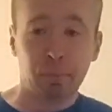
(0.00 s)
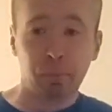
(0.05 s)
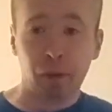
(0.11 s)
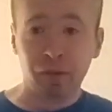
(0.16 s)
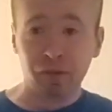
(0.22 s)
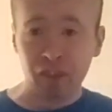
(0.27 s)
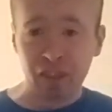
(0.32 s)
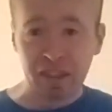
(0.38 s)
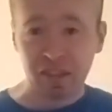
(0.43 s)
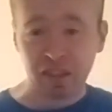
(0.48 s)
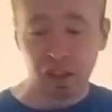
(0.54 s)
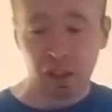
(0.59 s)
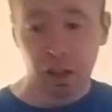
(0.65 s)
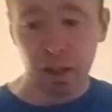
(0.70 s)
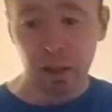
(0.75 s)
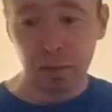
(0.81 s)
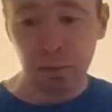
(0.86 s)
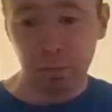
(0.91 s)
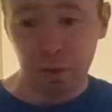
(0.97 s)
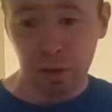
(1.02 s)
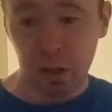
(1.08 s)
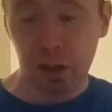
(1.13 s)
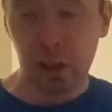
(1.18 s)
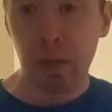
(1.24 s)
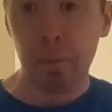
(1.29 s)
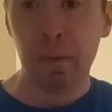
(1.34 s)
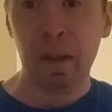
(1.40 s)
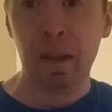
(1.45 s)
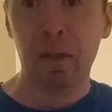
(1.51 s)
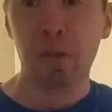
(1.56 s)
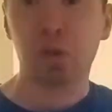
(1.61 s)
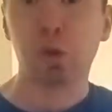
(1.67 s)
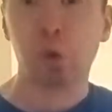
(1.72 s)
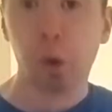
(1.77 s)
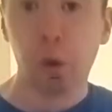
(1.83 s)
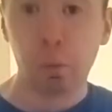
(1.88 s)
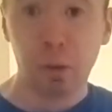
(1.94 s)
By this time, it could be
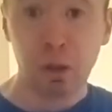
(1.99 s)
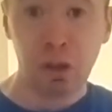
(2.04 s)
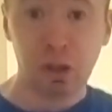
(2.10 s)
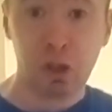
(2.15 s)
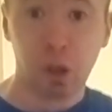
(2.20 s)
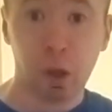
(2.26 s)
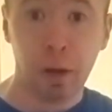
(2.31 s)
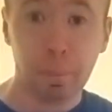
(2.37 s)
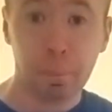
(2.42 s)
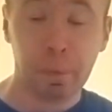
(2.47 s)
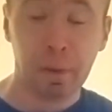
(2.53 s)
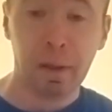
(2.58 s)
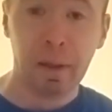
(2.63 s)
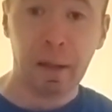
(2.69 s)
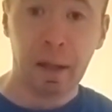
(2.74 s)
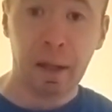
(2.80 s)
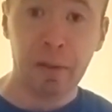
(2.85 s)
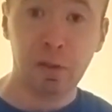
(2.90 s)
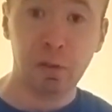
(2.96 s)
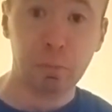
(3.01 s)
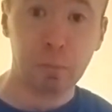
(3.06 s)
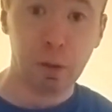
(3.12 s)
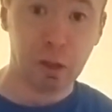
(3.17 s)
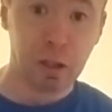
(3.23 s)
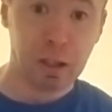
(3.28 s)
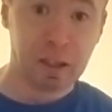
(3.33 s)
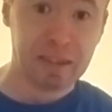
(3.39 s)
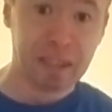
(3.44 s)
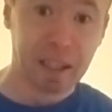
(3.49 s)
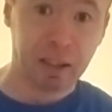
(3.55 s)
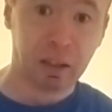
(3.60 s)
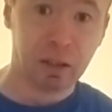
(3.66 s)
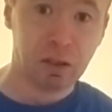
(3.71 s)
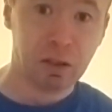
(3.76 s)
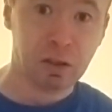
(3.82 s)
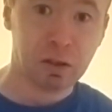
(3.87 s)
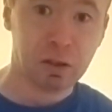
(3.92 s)
Dortmund top and Munich
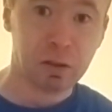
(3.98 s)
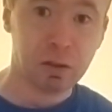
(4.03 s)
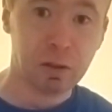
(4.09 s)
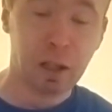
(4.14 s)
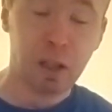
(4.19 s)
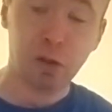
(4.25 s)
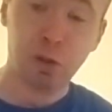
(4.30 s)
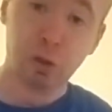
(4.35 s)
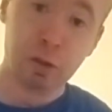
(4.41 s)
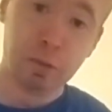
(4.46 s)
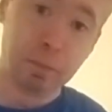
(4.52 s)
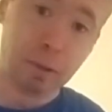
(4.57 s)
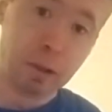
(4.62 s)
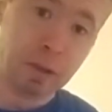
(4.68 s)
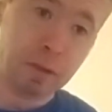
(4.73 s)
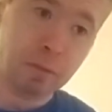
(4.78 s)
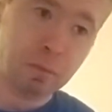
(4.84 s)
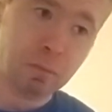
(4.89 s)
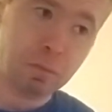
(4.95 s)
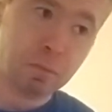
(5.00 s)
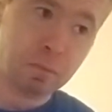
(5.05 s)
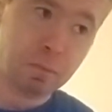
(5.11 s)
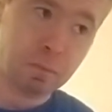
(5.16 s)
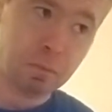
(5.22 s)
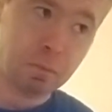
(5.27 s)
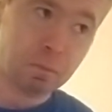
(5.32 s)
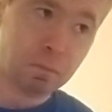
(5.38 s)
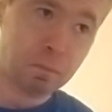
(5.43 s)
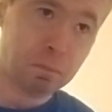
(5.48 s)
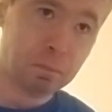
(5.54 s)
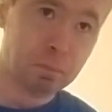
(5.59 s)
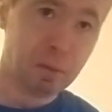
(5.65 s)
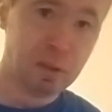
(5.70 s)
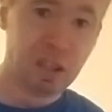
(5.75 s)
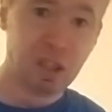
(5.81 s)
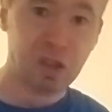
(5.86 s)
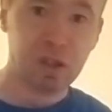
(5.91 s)
second and Union Berlin
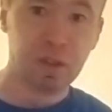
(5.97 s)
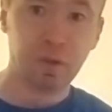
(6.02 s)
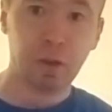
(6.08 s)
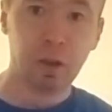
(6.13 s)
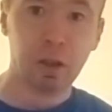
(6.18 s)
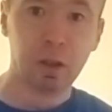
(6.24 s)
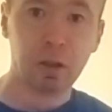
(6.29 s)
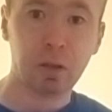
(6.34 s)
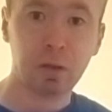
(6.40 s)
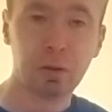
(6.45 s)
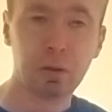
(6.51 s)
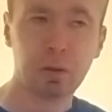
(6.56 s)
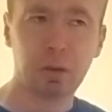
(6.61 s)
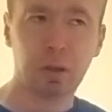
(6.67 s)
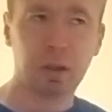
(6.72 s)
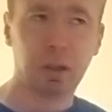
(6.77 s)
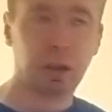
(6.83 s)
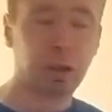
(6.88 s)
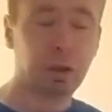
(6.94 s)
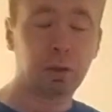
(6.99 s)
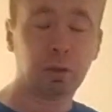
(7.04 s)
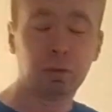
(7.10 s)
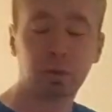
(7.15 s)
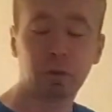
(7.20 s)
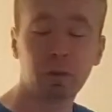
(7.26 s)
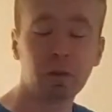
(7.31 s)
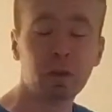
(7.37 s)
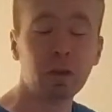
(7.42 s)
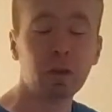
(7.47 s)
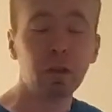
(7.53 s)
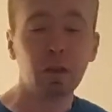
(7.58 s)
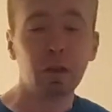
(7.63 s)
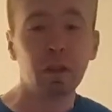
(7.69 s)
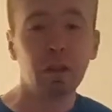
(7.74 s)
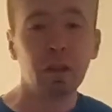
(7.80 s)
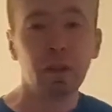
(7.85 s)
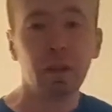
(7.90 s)
potentially third. I don't
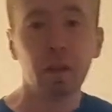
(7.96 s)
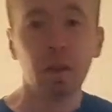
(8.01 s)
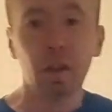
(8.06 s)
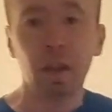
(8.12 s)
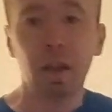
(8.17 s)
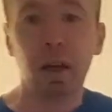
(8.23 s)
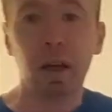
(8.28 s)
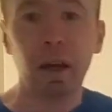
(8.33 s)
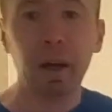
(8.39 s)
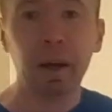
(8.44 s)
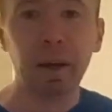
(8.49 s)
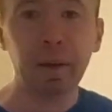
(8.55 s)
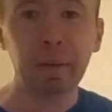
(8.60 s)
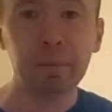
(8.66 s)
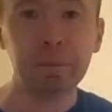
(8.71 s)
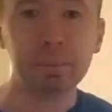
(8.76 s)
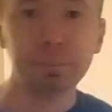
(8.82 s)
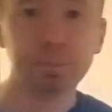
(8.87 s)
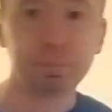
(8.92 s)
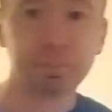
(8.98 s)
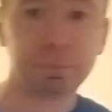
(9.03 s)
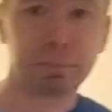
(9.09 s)
know.